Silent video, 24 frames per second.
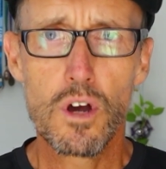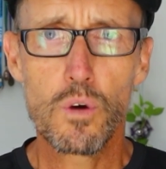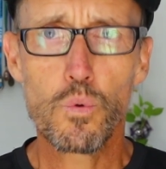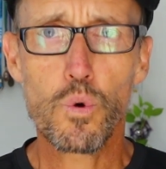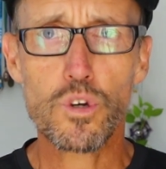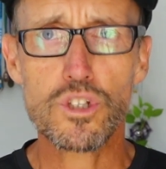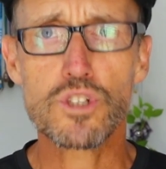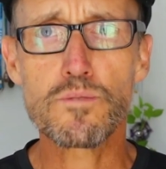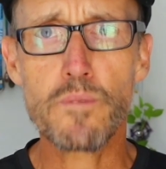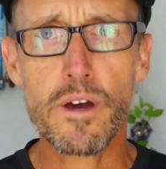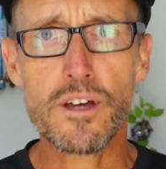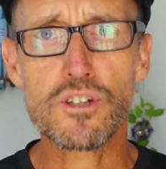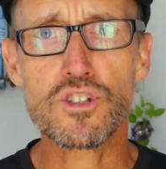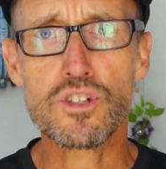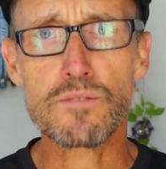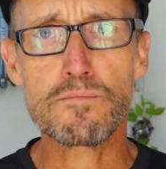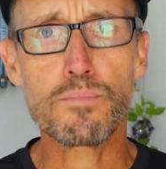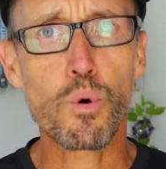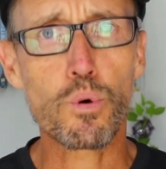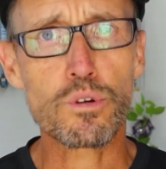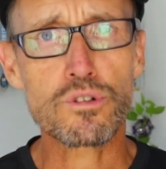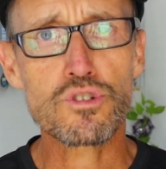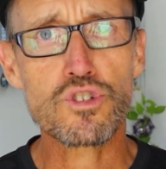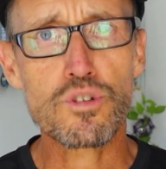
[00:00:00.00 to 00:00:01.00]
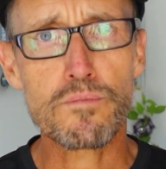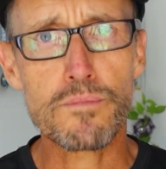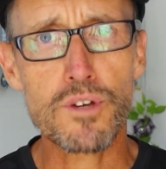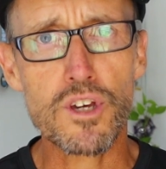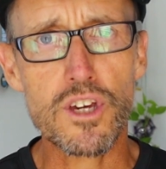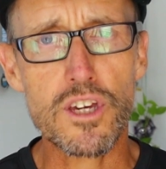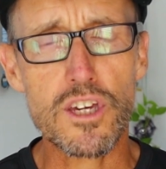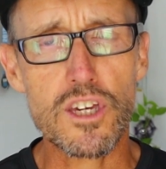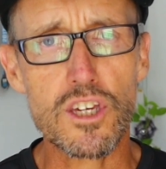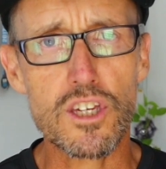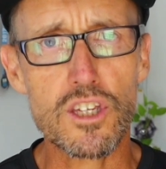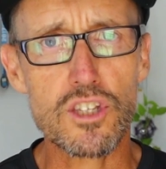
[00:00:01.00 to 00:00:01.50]
What's most important to
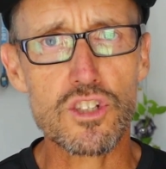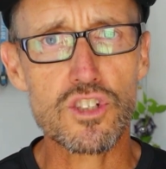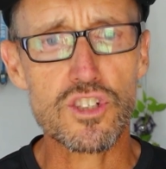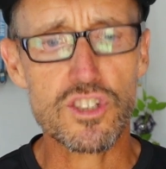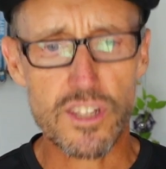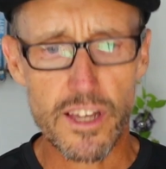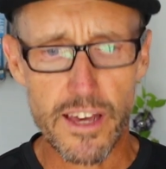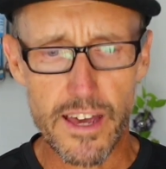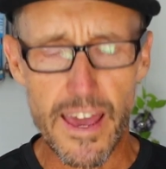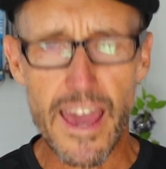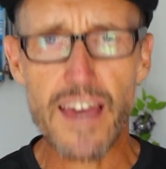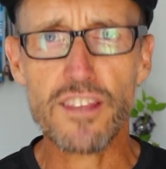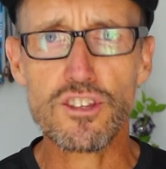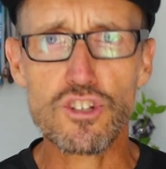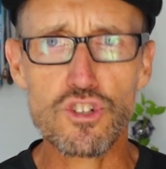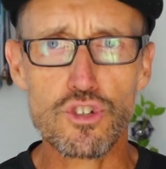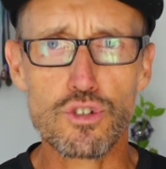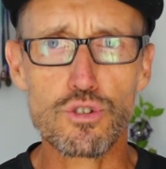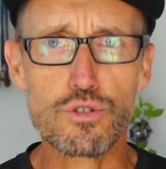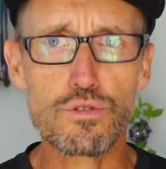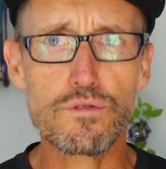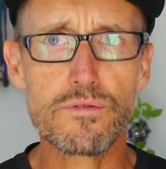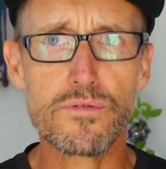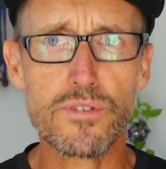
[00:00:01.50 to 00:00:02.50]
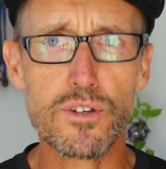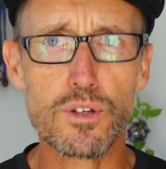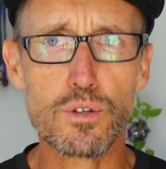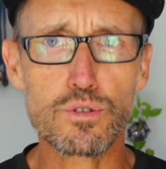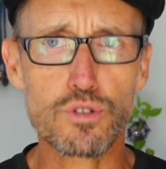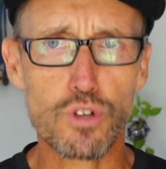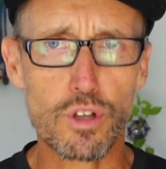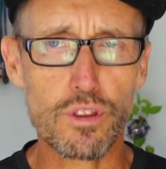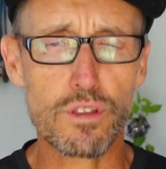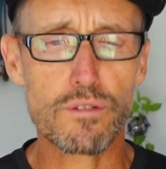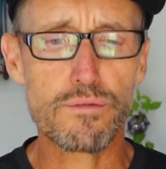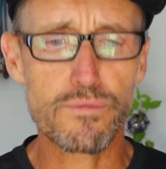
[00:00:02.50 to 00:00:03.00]
me is how the shoe
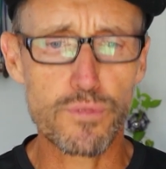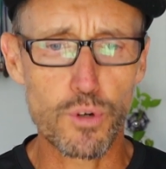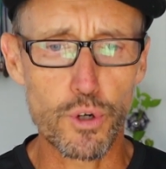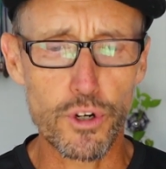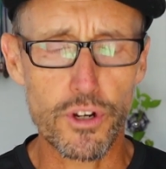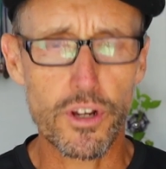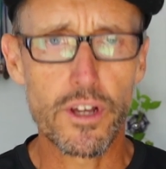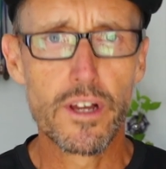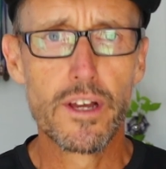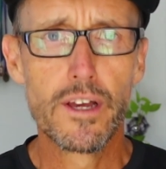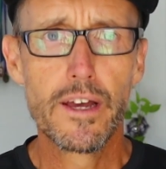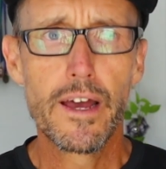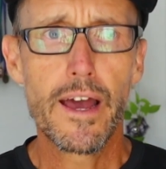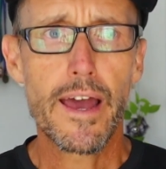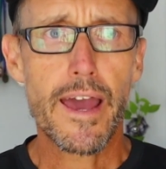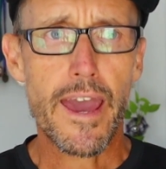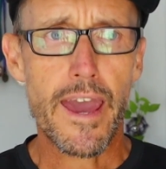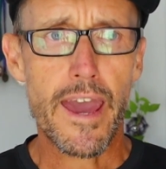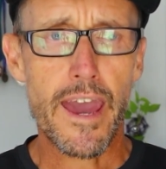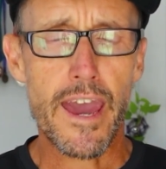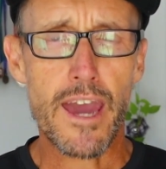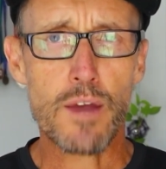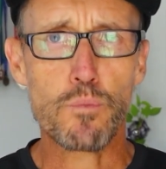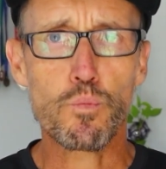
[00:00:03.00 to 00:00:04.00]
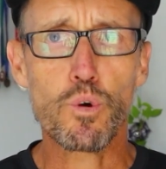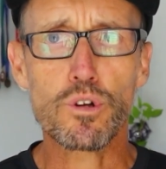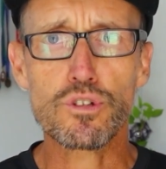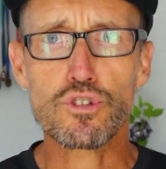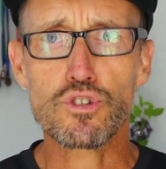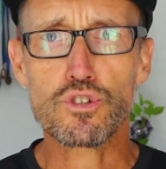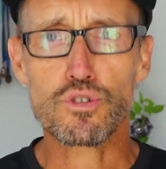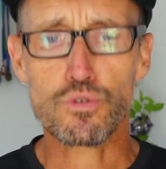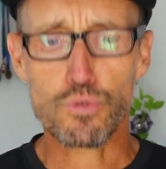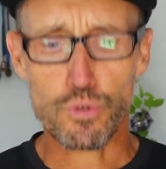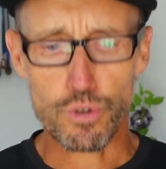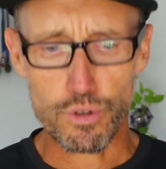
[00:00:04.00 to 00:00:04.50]
feels on the foot and what
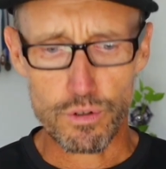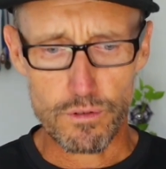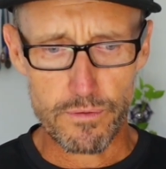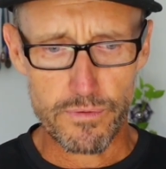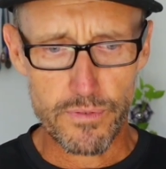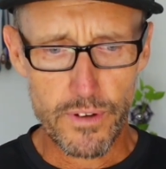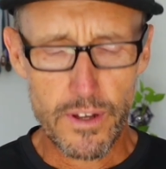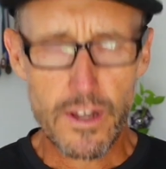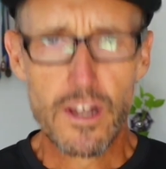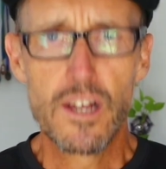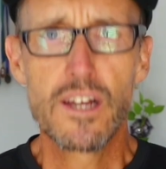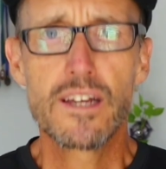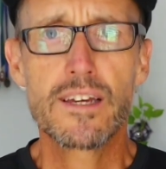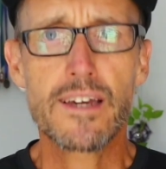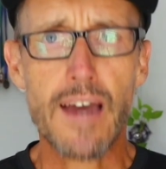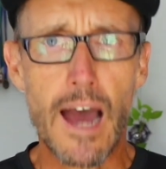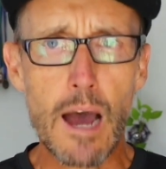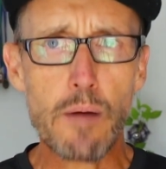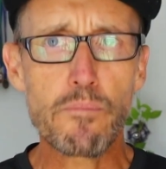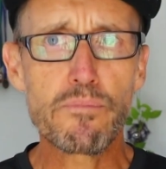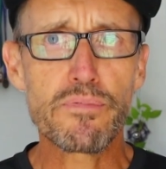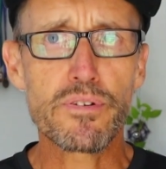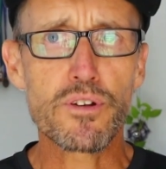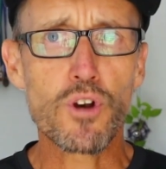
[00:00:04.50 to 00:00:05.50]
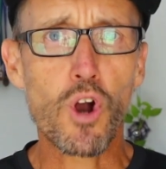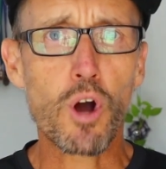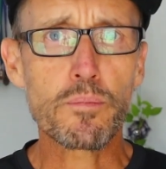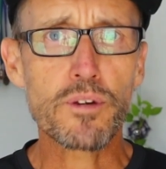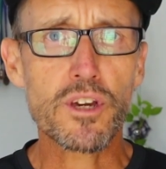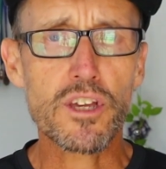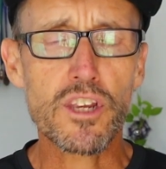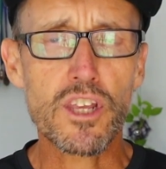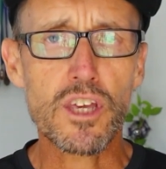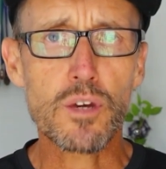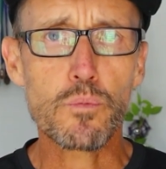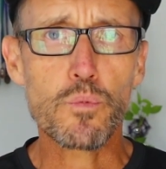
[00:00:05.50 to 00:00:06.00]
sort of comfort I'm
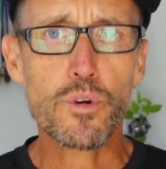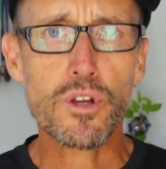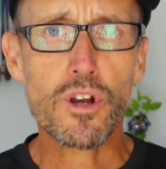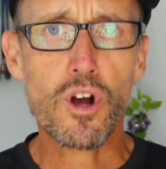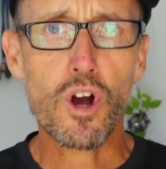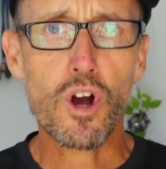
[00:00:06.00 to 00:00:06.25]
getting when